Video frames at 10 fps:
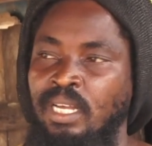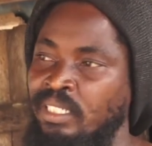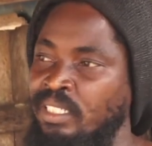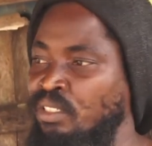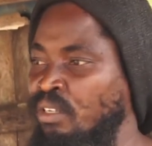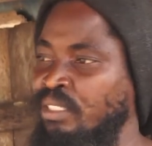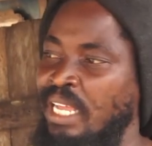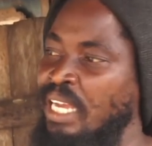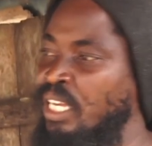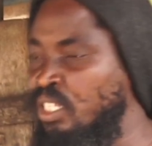And
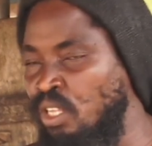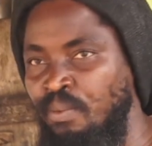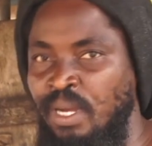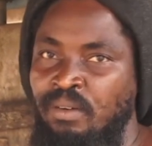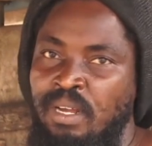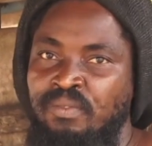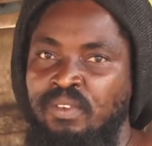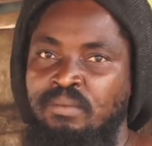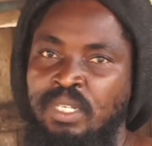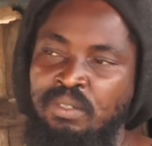sometimes I get up and run
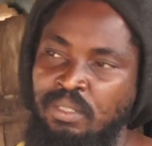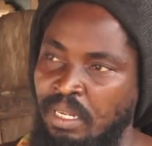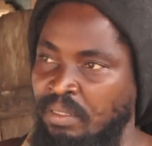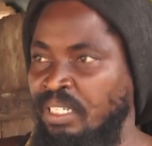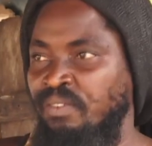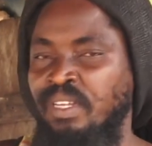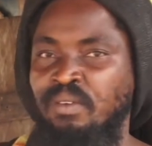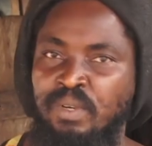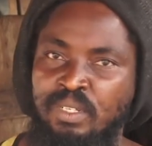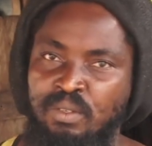from the road and give
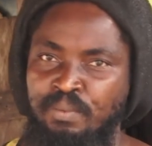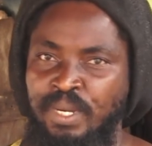them way to